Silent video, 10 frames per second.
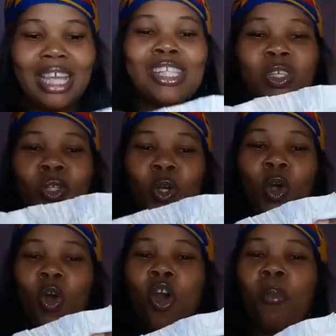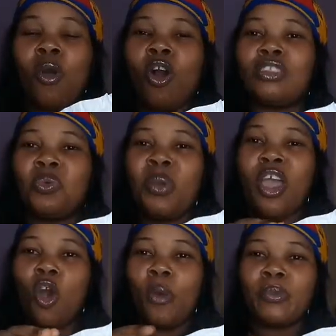it's gonna come all the
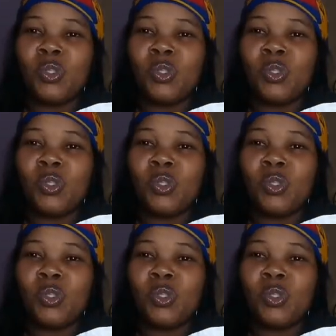way up